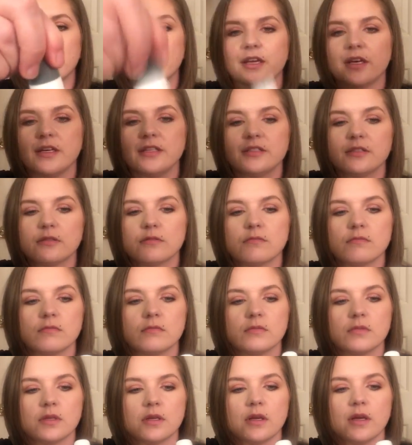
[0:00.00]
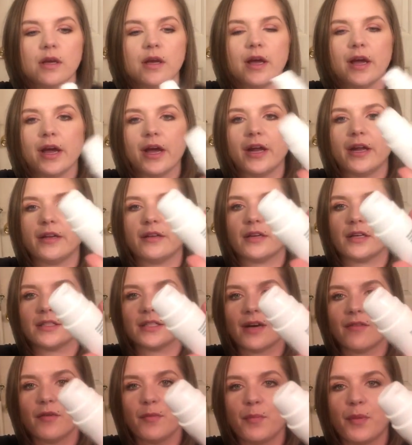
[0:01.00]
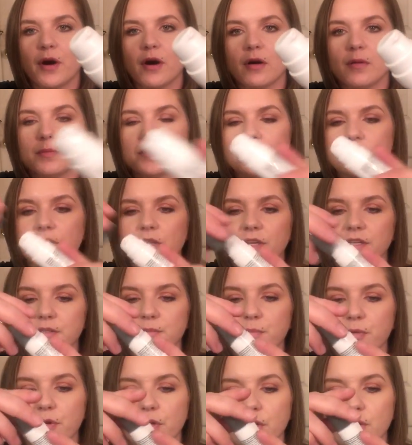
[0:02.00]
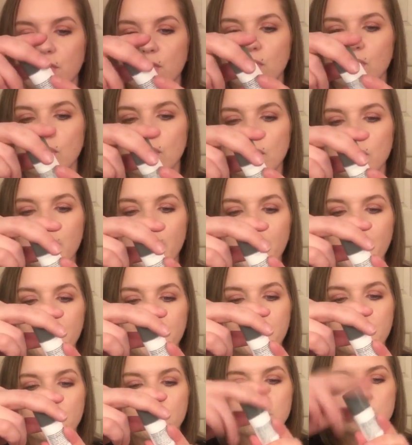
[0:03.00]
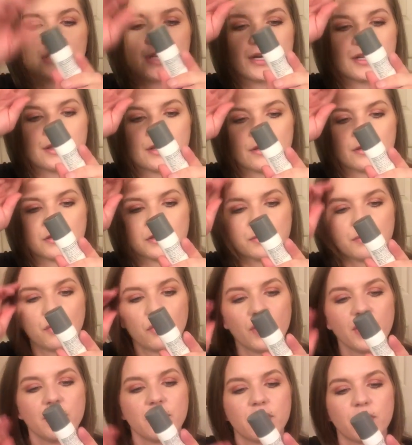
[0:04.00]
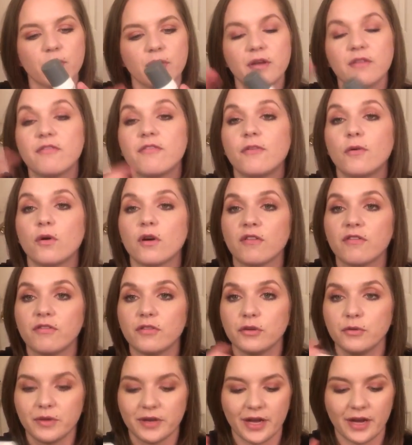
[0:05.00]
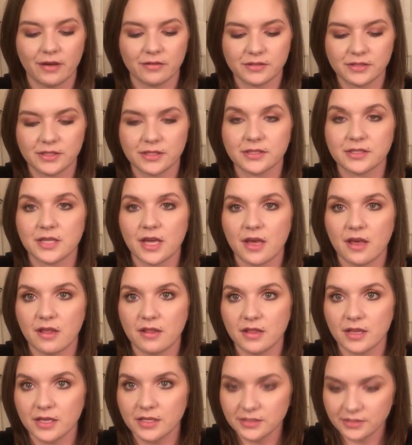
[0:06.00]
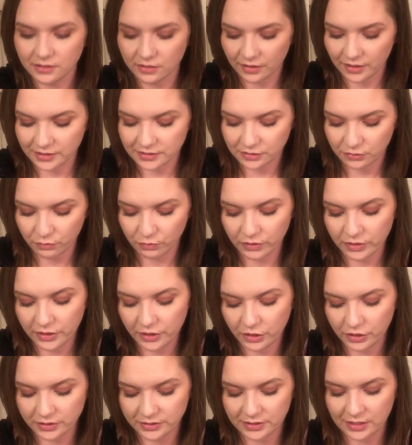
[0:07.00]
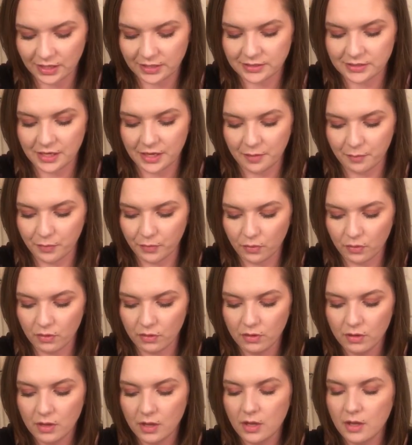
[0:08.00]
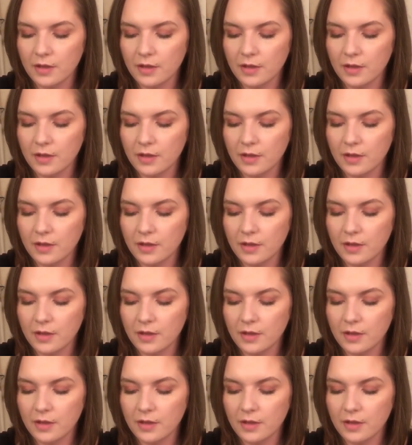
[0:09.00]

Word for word: this, and it does have a pump, so that's pretty cool. And it looks like there's 0.34 fluid ounces in this, so that's a really good size sample.